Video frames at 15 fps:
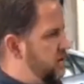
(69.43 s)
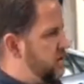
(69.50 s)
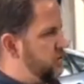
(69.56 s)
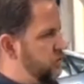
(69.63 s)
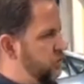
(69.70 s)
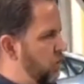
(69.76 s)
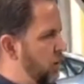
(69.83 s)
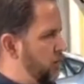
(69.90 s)

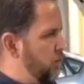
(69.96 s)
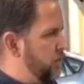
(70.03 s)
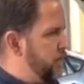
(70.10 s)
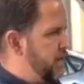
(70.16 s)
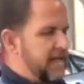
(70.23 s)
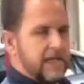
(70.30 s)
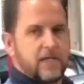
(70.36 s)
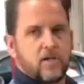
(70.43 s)
This is what would
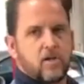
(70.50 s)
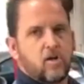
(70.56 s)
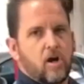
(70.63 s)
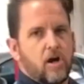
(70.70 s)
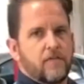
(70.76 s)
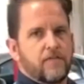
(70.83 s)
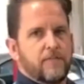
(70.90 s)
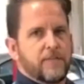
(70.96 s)
be in your
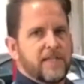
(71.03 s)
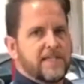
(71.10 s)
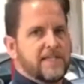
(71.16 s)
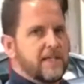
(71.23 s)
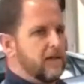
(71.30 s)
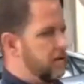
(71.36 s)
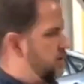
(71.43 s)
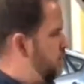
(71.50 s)
car from the
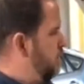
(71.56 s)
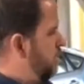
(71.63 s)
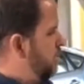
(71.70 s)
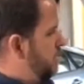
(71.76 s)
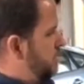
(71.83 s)
dealer.